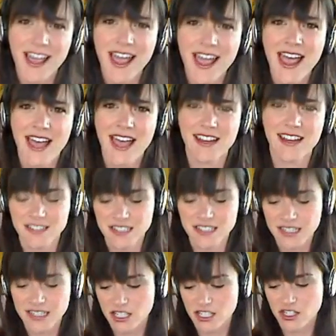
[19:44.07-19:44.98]
and it
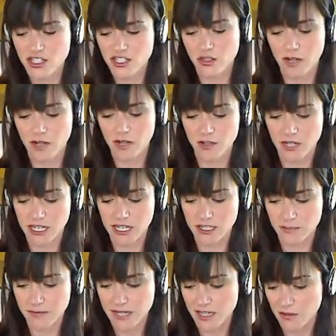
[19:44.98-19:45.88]
doesn't get you to where you need
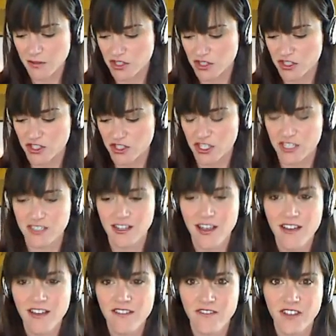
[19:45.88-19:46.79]
to be, which is just
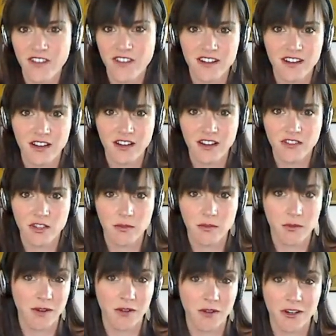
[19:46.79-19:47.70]
fit enough to the
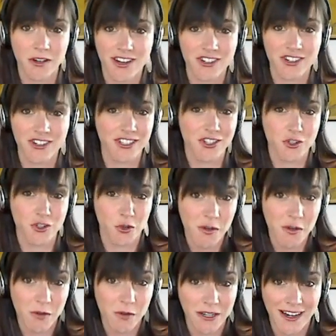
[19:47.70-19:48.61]
point where you actually
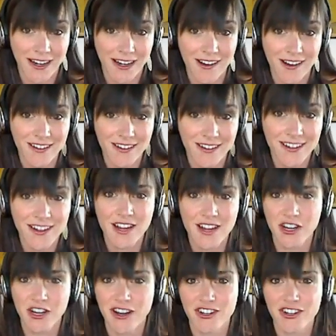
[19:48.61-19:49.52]
enjoy working out
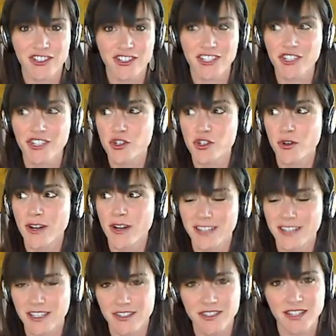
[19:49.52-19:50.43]
and you actually enjoy,
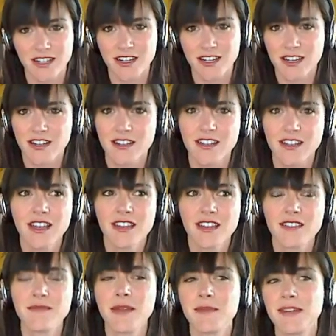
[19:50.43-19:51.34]
like you said,
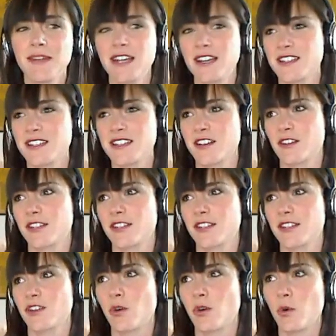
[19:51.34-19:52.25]
maybe not
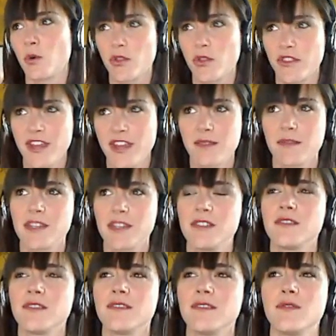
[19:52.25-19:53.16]
necessarily the whole thing, but
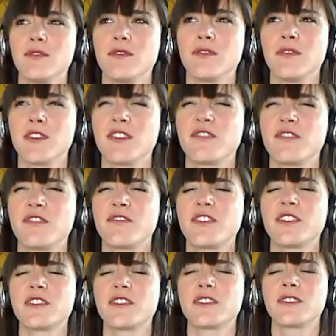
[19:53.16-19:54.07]
you you
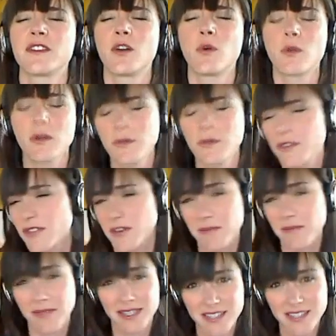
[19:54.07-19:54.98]
feel horrible if you
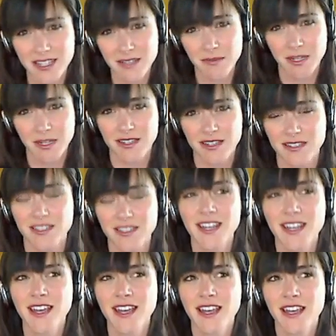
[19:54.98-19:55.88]
miss it because
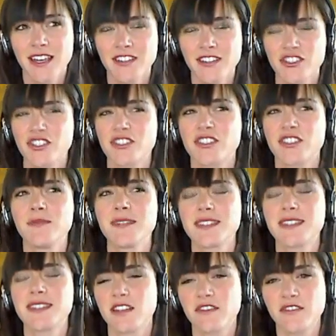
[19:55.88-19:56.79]
it's just you
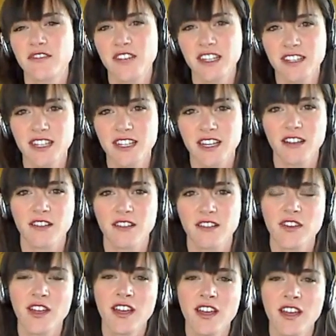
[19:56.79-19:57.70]
miss that feeling of
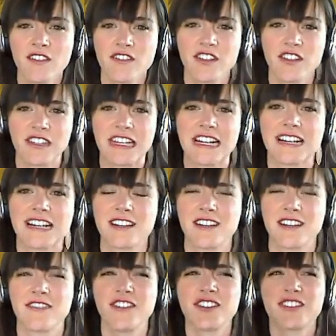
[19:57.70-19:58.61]
feeling.
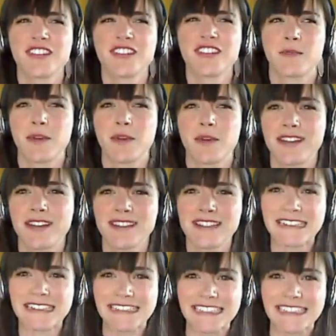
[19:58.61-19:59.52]
It feels like your body's
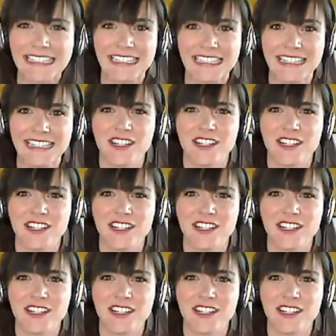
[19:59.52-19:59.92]
clean and